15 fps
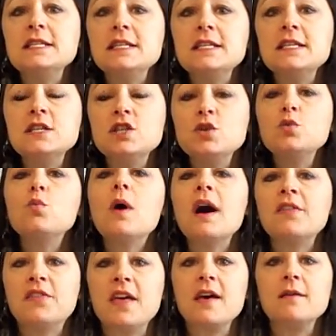you
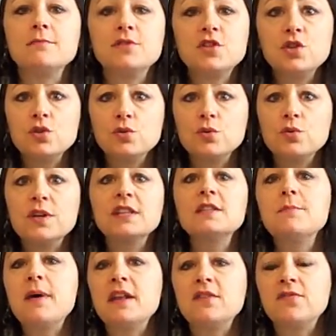want them to get the
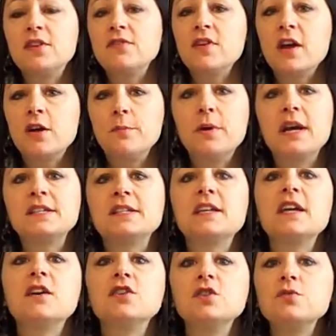benefit of chiropractic
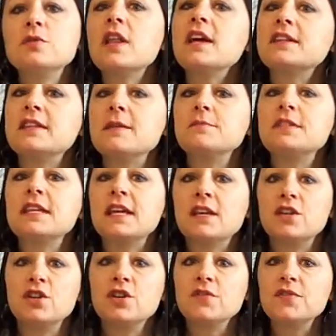care, and you would like them to get
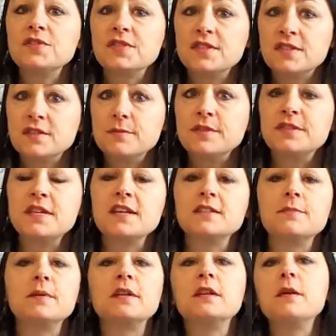a nervous system
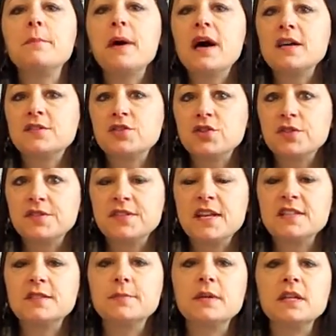assessment and a posture
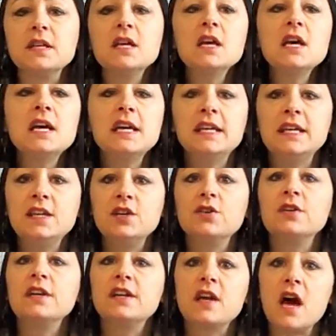assessment here
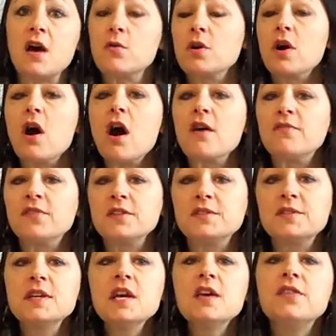in our office,
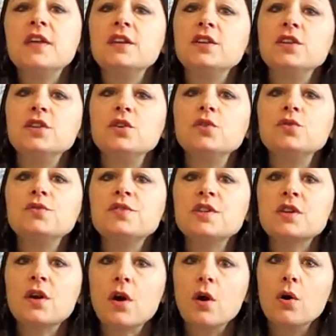then use the
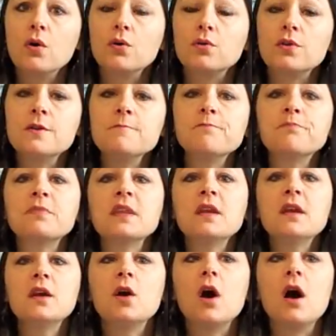code
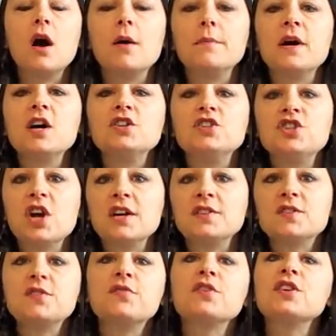
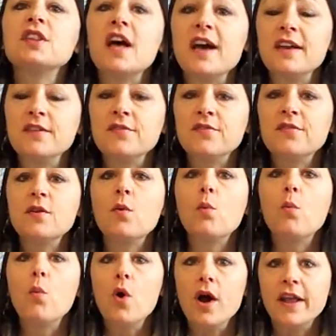Adjust for Life
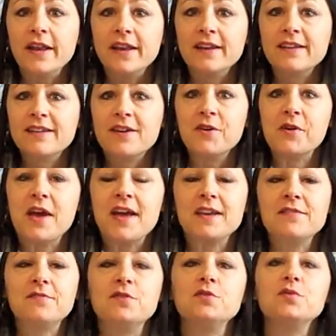1. Okay,
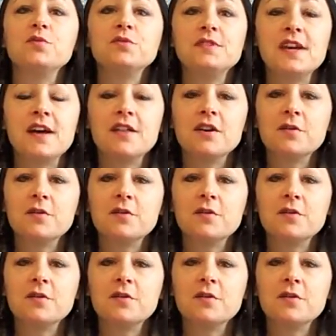if you tell our